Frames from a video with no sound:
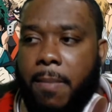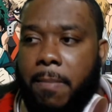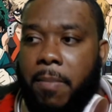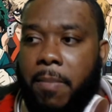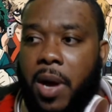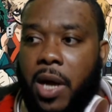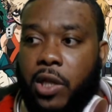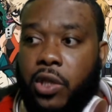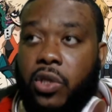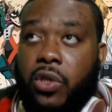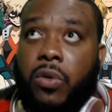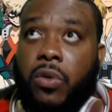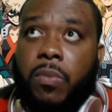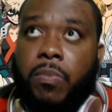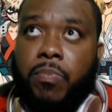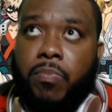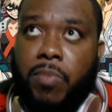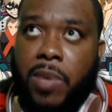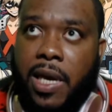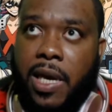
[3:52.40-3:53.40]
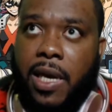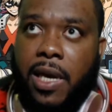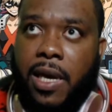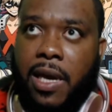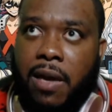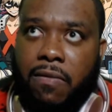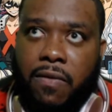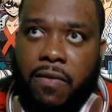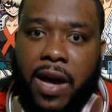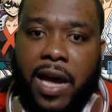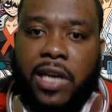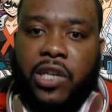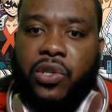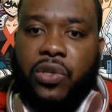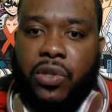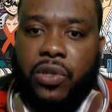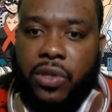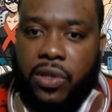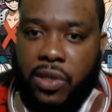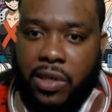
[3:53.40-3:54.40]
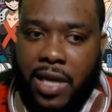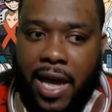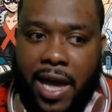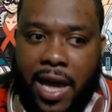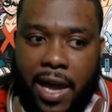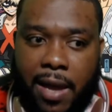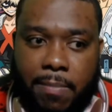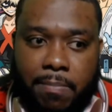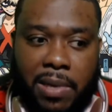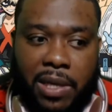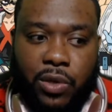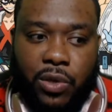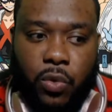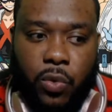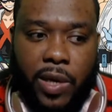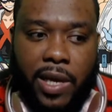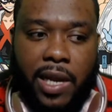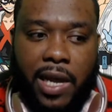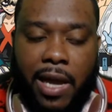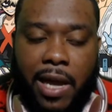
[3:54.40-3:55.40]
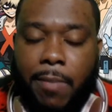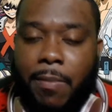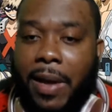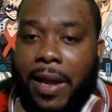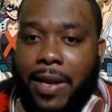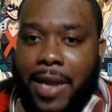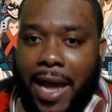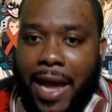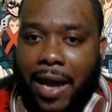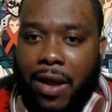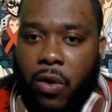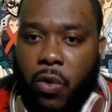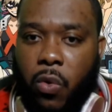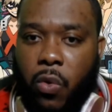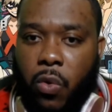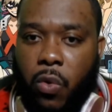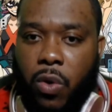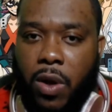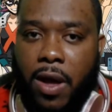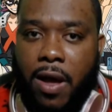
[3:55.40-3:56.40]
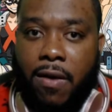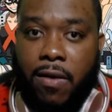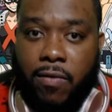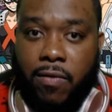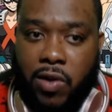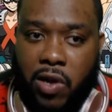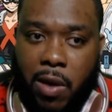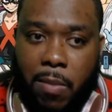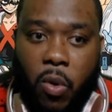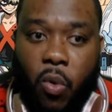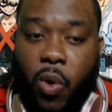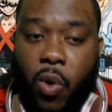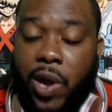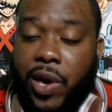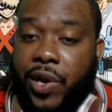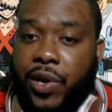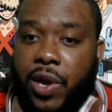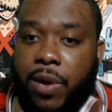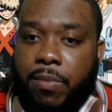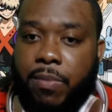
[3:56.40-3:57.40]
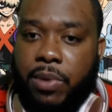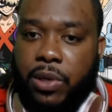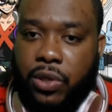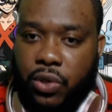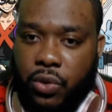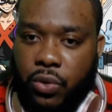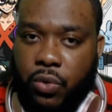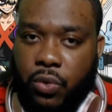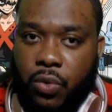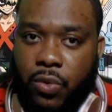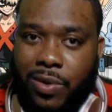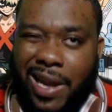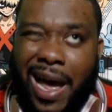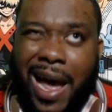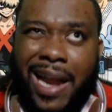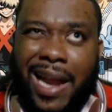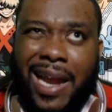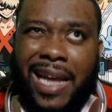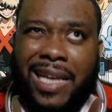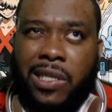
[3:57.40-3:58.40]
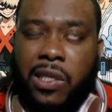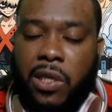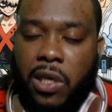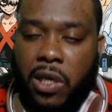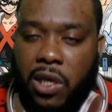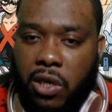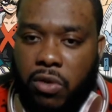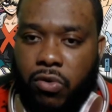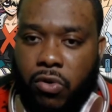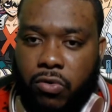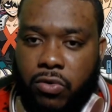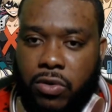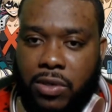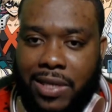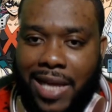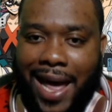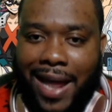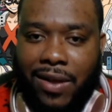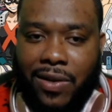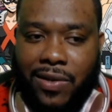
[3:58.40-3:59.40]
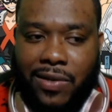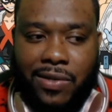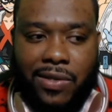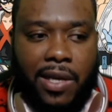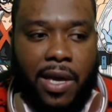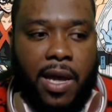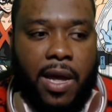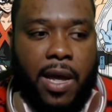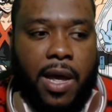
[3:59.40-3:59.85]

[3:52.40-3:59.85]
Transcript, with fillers: but to me, if I should say between him and Deku, #1 and #2, not as hero status,